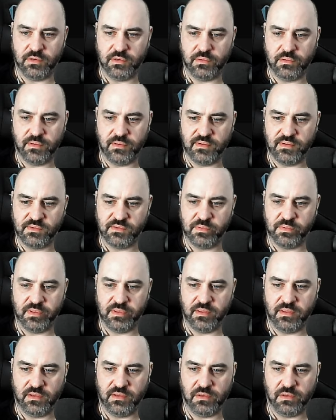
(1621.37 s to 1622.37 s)
those with
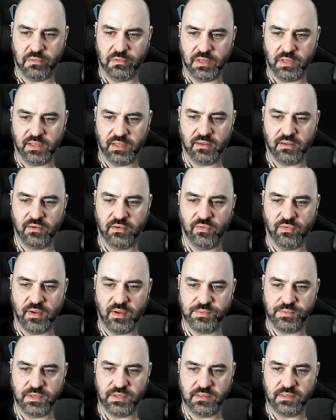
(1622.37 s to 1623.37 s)
unique
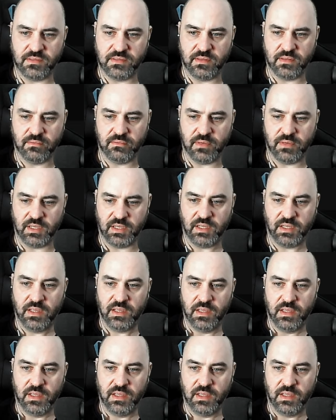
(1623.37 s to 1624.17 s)
corruptions to the ring.